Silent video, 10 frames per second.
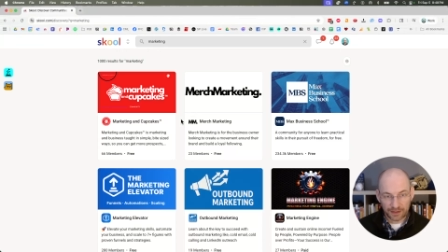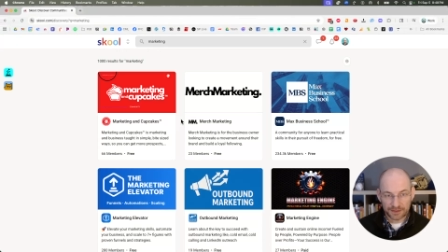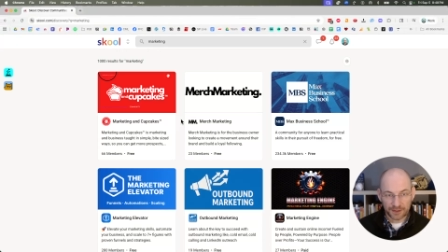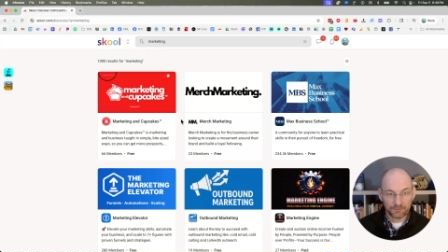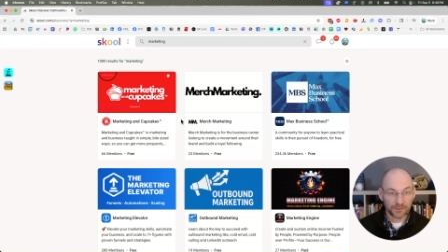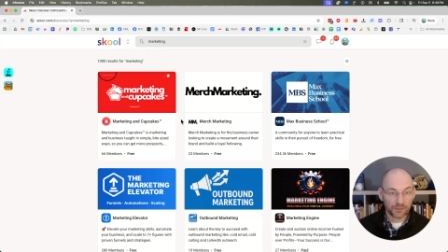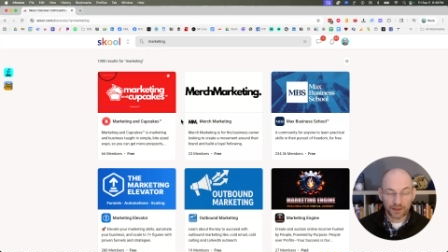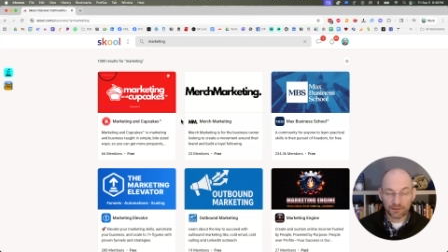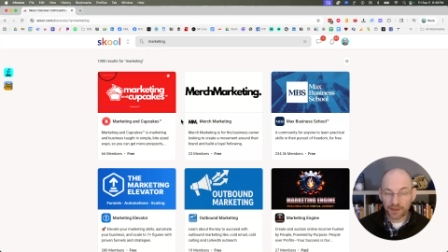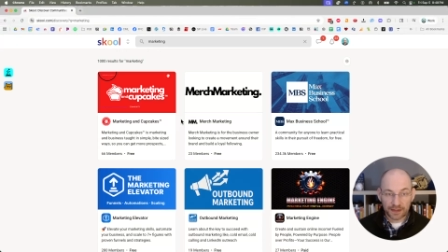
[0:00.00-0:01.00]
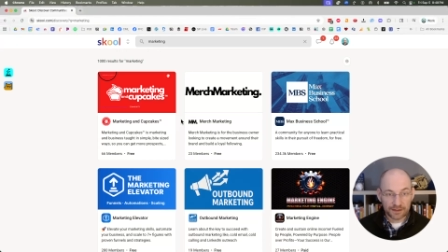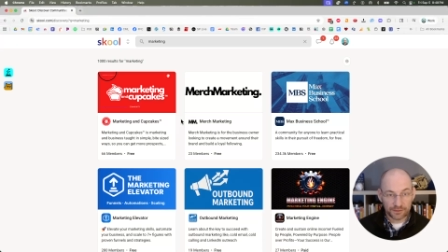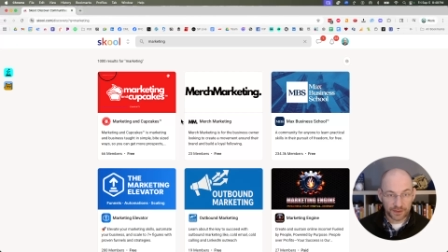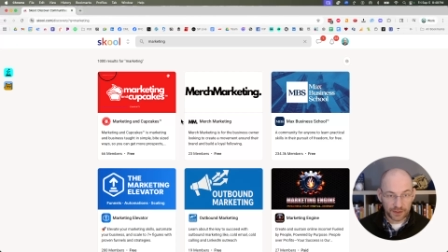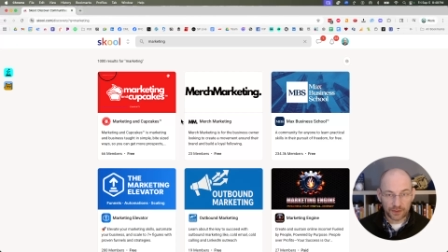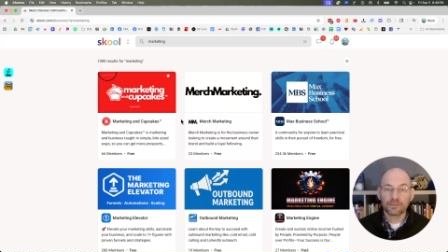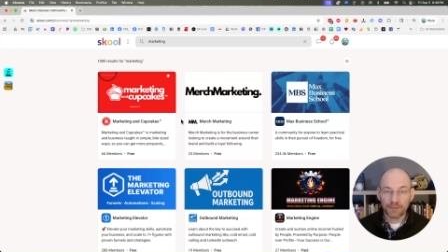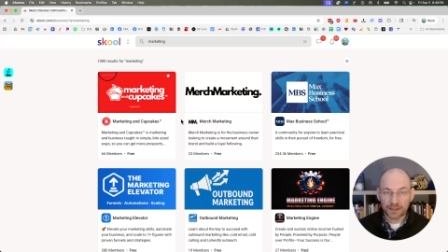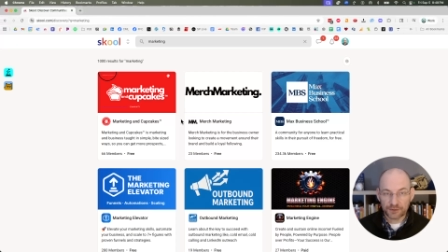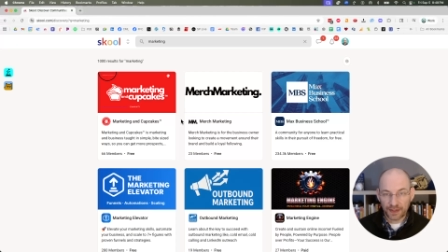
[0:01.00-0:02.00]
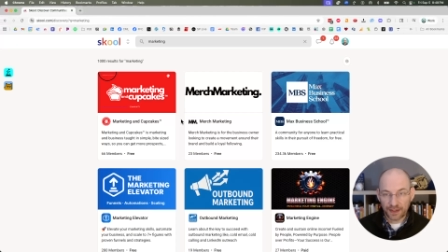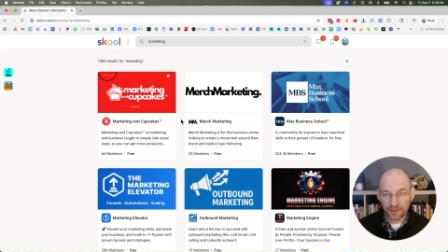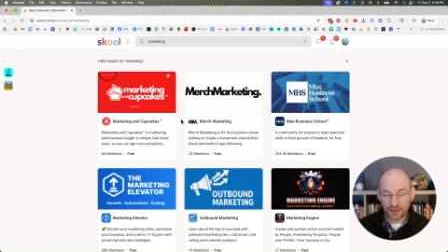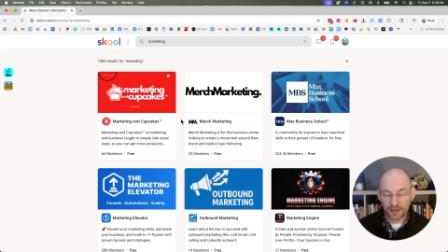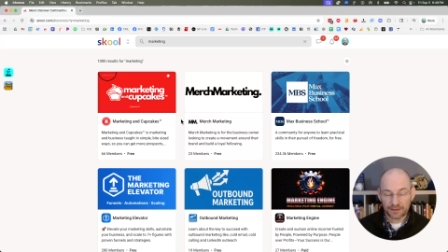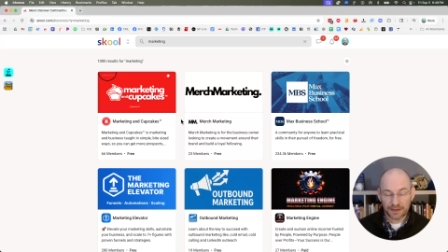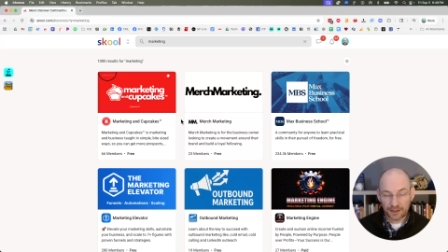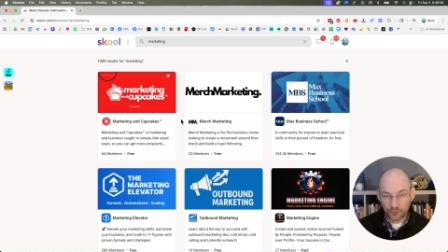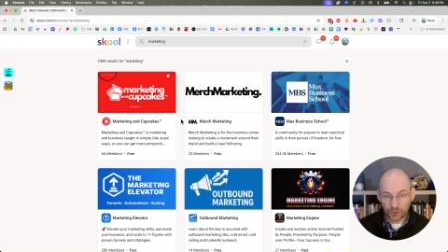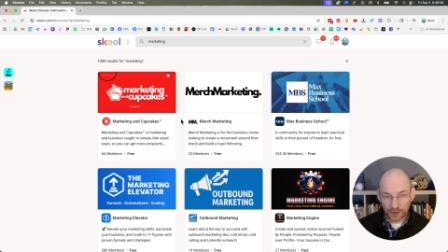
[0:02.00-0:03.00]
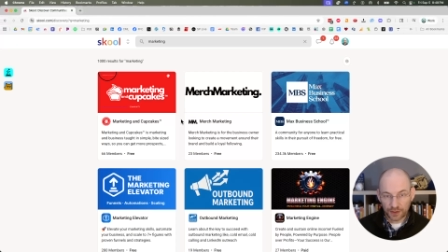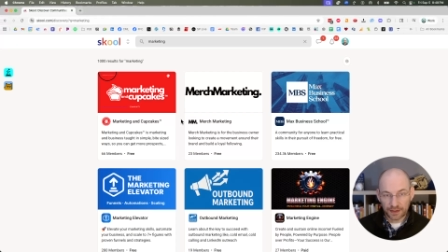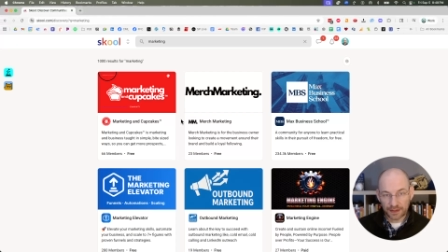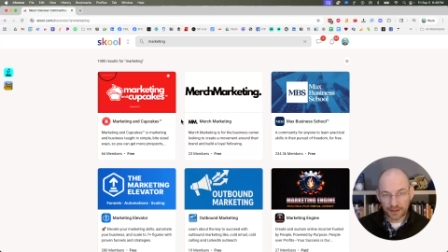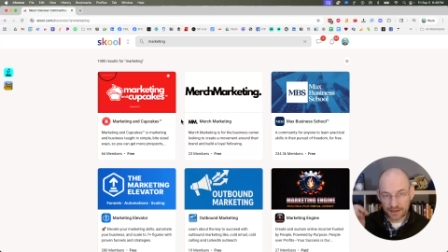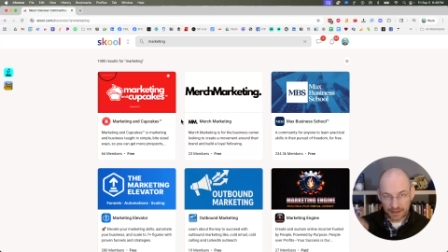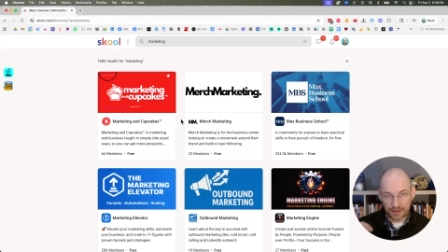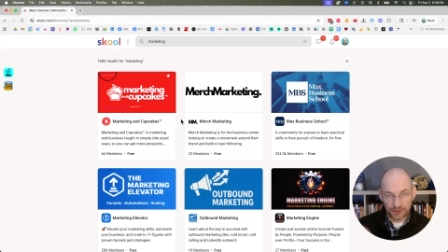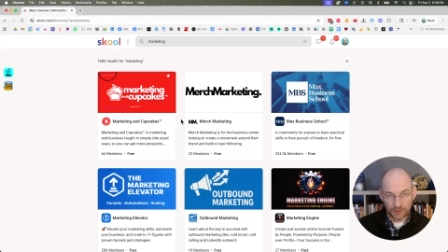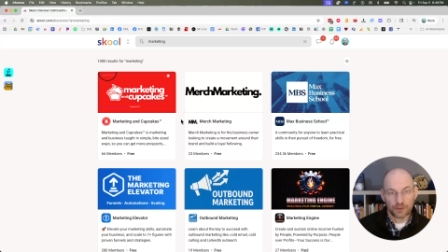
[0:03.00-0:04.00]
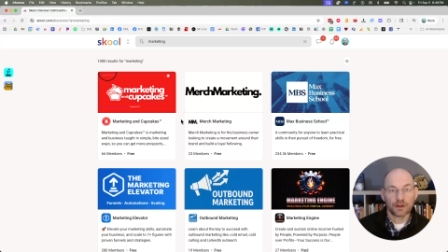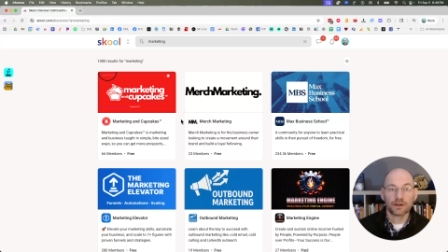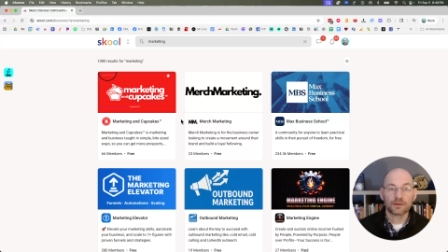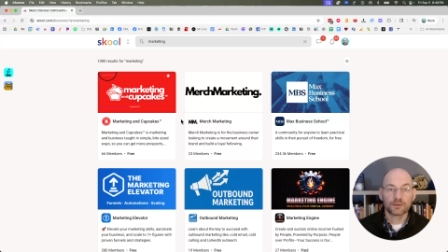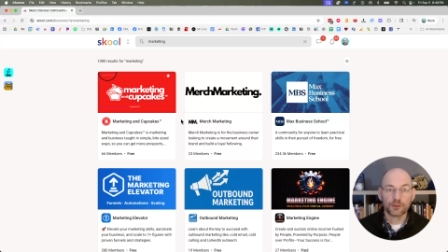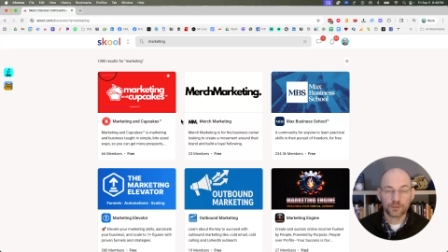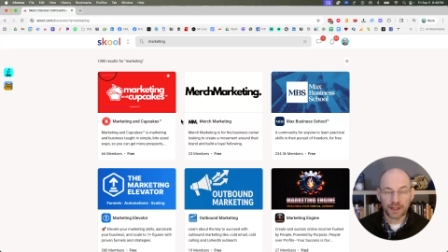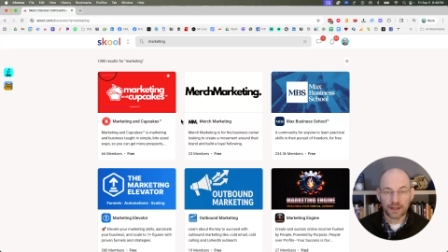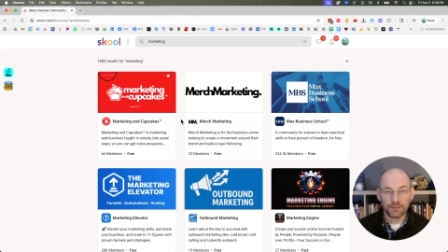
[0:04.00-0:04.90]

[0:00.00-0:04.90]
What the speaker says: So whatever that is for you, make sure that that keyword is in your group name,